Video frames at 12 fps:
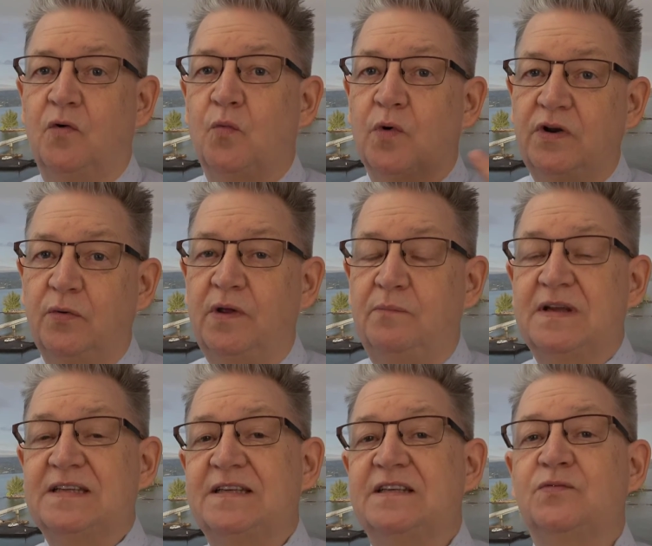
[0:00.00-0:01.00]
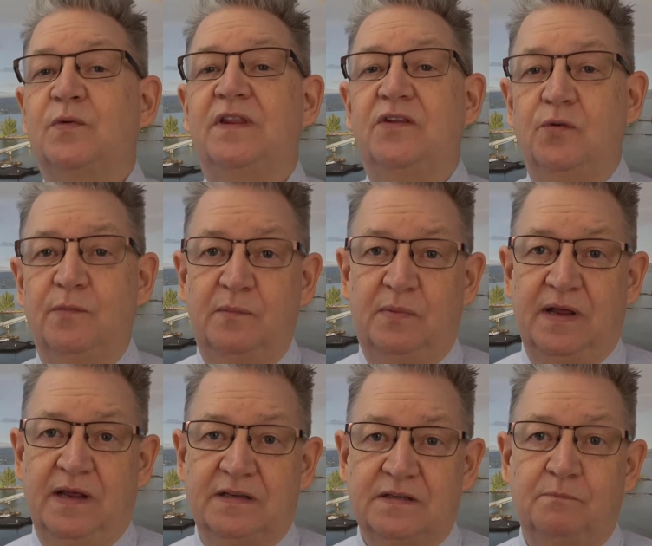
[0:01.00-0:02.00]
we're doing business with human
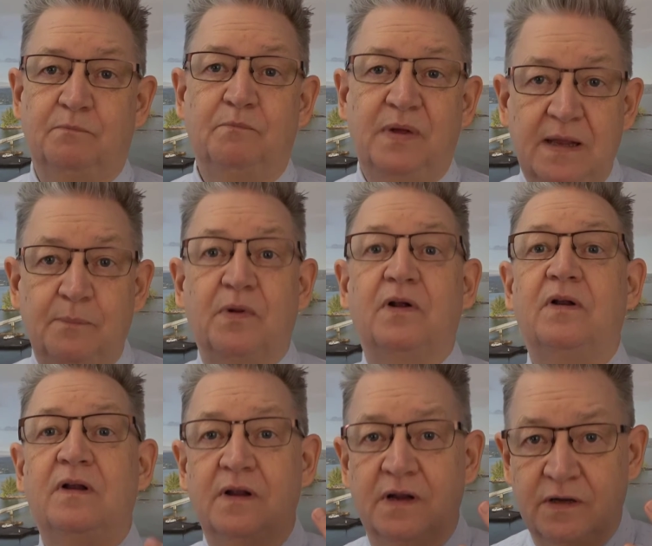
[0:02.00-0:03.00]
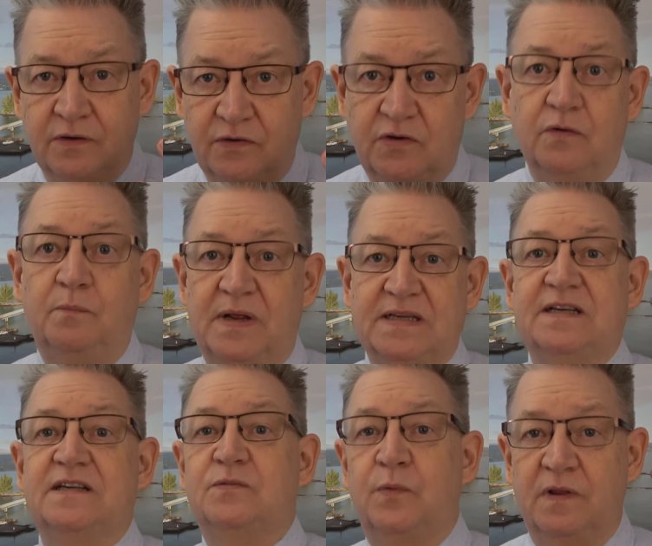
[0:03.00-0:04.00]
beings. People do
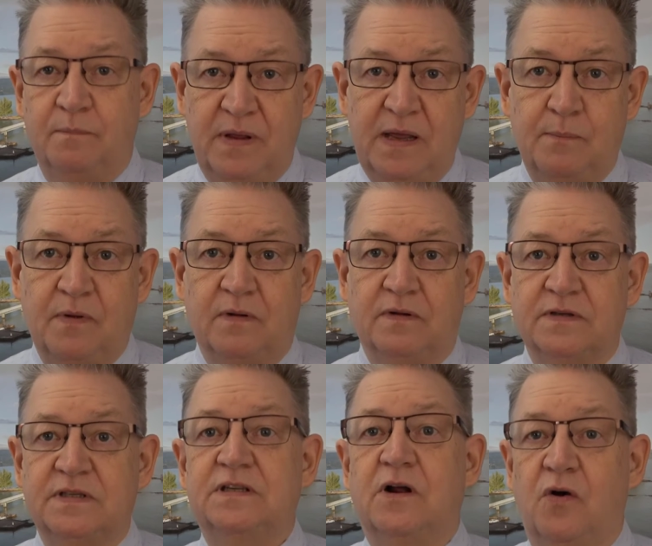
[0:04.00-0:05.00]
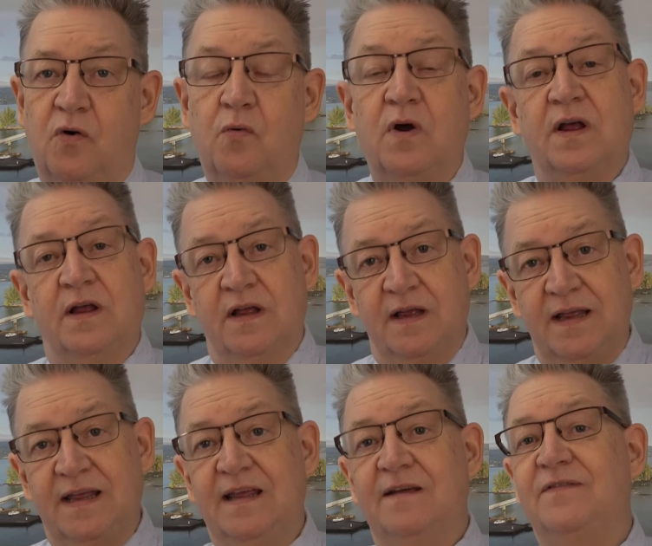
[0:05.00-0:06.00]
business with people. So
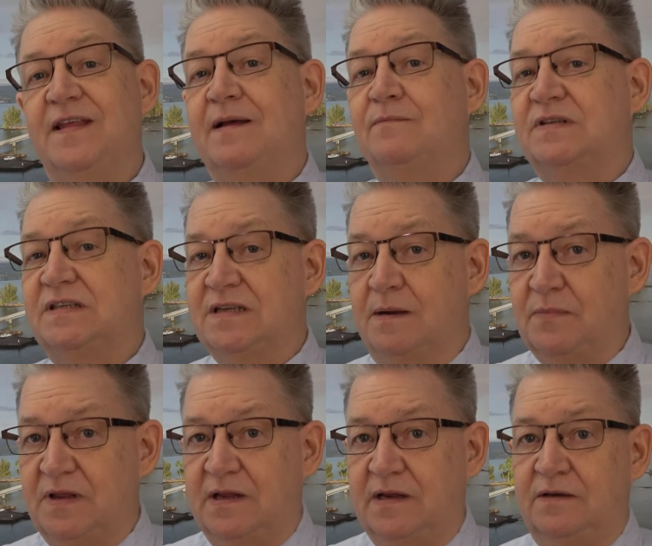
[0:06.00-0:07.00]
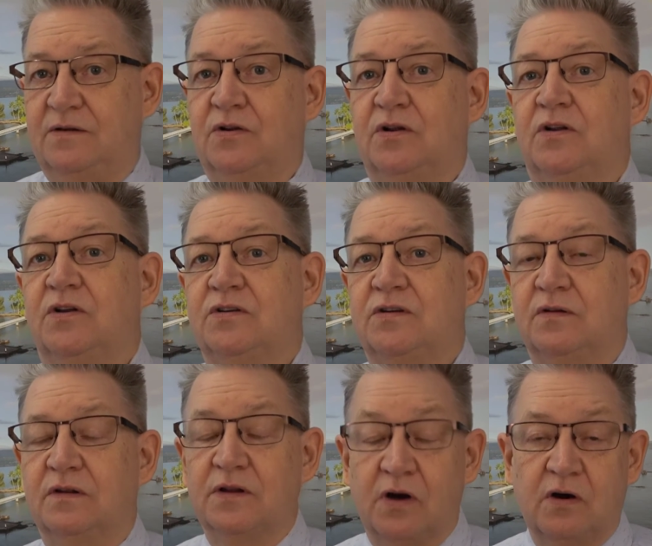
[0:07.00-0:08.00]
give them something
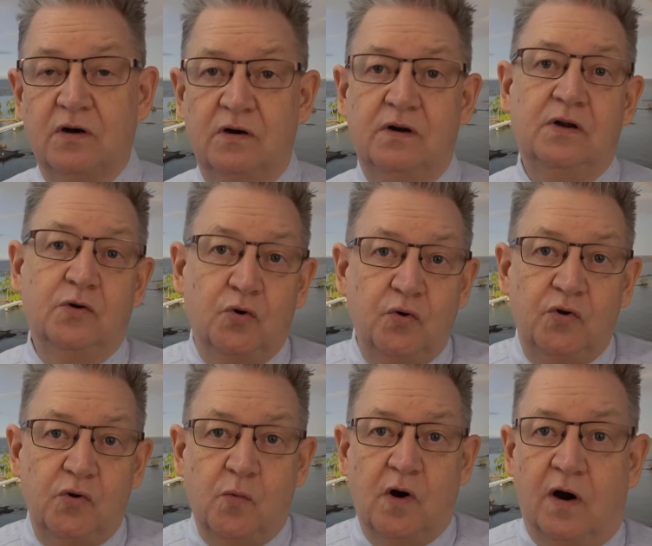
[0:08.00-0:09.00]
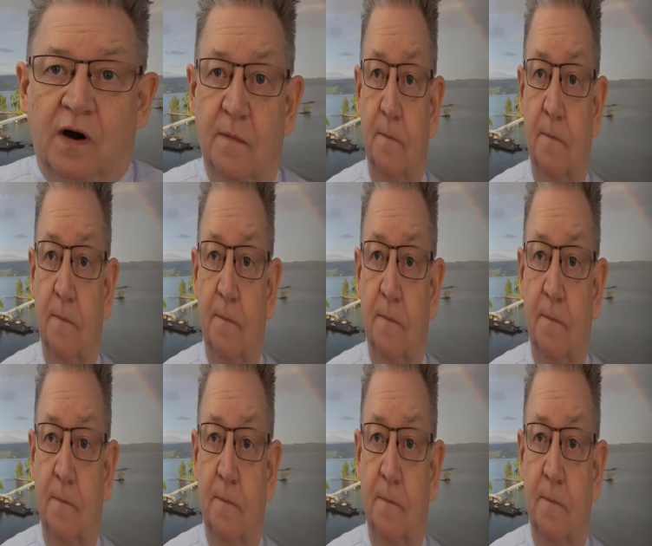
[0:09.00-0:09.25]
to learn who you are.